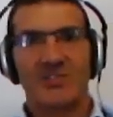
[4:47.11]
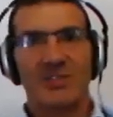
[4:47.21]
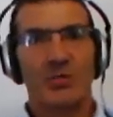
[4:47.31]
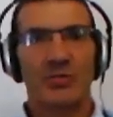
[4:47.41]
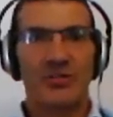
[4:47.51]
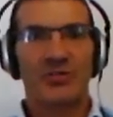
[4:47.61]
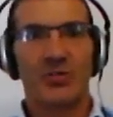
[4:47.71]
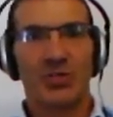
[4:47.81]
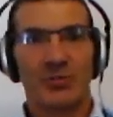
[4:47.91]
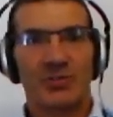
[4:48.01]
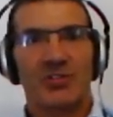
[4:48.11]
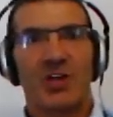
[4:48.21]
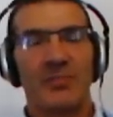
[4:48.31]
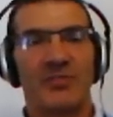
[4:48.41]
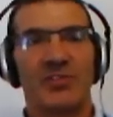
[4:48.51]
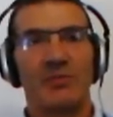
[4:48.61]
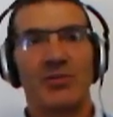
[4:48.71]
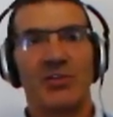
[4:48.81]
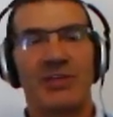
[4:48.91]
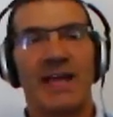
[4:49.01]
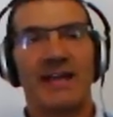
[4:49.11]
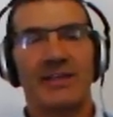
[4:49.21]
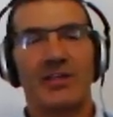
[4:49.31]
It's a more informal type of communicating,